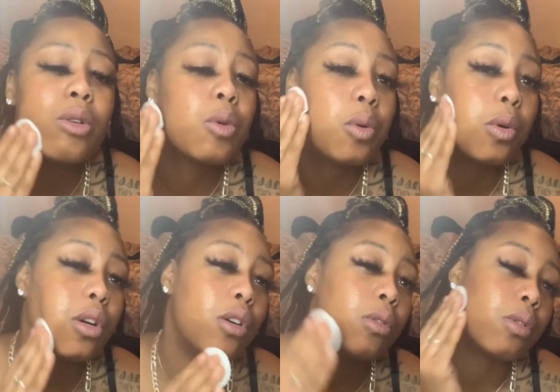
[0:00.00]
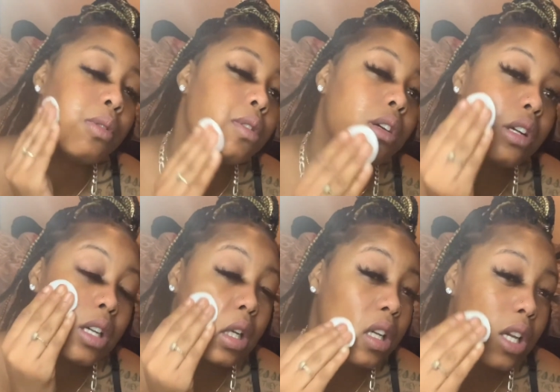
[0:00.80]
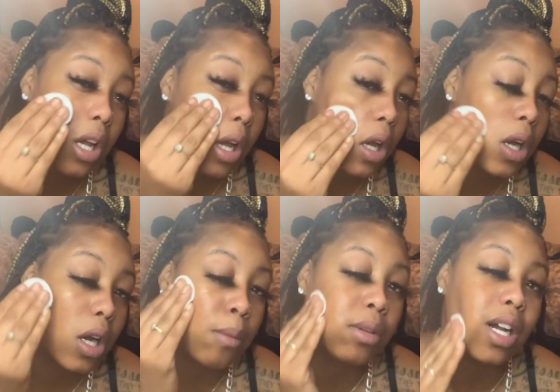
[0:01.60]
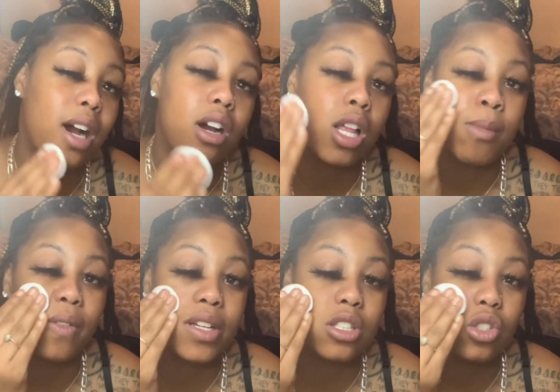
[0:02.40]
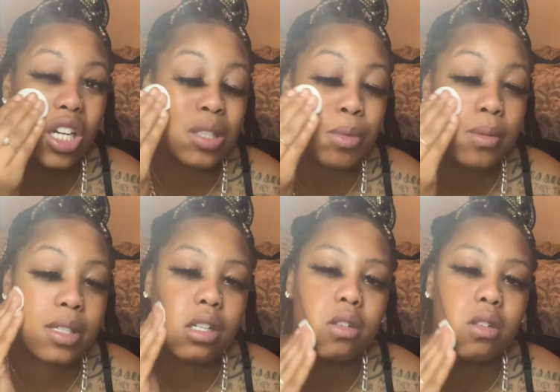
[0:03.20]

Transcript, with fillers: Woo! I'm putting alcohol on my face to draw these bones out.